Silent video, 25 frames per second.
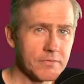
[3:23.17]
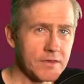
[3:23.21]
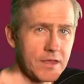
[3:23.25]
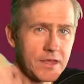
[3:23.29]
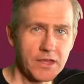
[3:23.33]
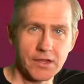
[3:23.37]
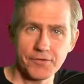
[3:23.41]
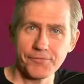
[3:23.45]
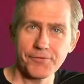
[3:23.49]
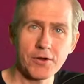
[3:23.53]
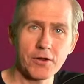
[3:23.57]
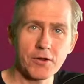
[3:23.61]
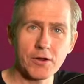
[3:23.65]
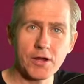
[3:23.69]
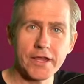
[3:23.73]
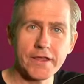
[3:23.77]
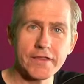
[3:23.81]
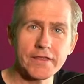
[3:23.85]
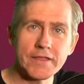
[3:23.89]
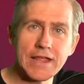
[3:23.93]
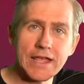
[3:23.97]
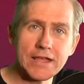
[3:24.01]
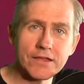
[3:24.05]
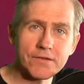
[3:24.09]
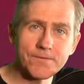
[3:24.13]
if you're
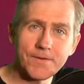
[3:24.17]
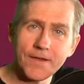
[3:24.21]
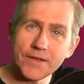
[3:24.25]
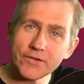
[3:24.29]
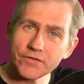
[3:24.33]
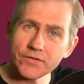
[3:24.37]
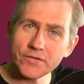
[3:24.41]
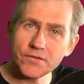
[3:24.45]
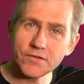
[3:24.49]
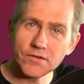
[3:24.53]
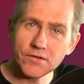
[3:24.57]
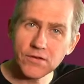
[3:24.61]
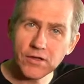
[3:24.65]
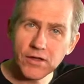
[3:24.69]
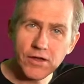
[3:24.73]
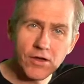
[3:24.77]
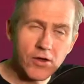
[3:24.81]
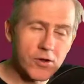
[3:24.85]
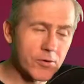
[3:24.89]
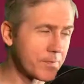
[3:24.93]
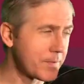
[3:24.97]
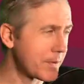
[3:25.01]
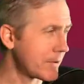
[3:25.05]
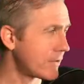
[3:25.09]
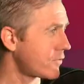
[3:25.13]
in Next Fest,
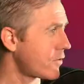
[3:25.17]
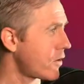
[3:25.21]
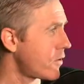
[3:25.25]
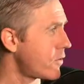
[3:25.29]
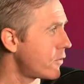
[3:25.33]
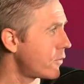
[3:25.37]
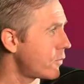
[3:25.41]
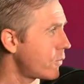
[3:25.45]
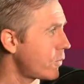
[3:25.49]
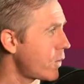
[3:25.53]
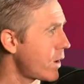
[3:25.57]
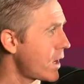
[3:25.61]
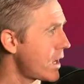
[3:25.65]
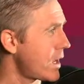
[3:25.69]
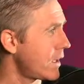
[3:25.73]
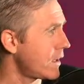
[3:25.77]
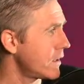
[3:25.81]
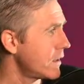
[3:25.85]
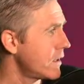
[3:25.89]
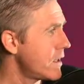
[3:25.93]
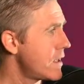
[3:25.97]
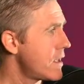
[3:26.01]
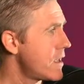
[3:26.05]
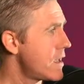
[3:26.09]
hope it's going well.